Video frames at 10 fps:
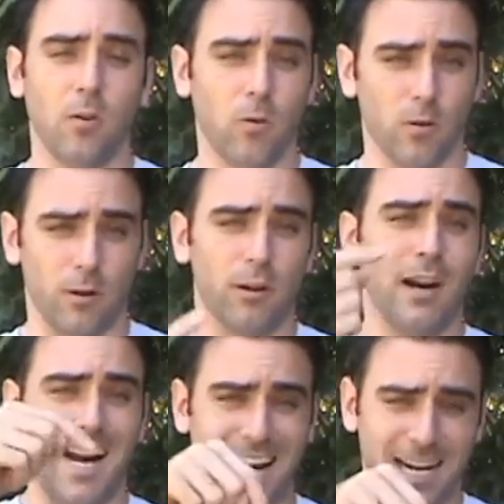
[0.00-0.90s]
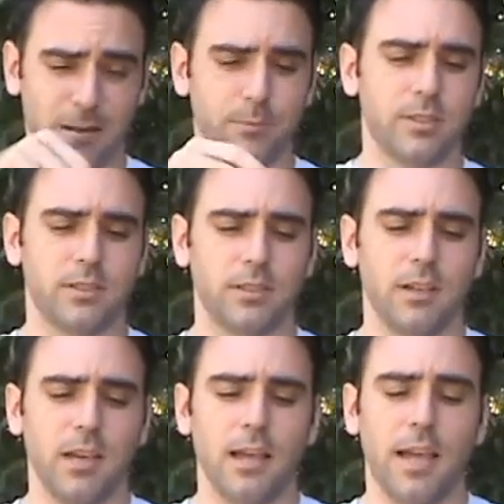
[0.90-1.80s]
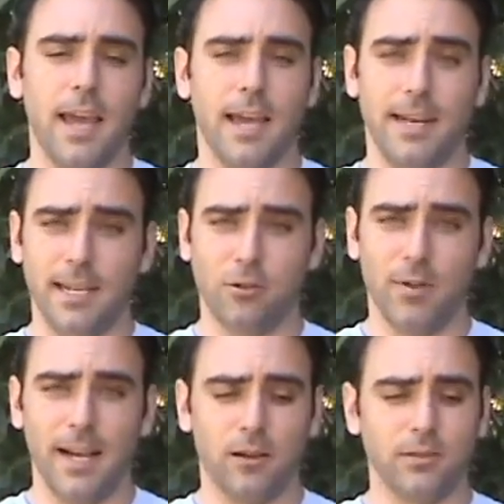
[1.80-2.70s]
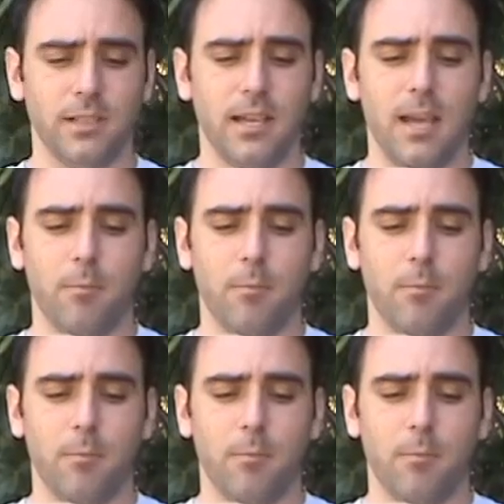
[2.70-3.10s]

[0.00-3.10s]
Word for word: or amps, and a ground,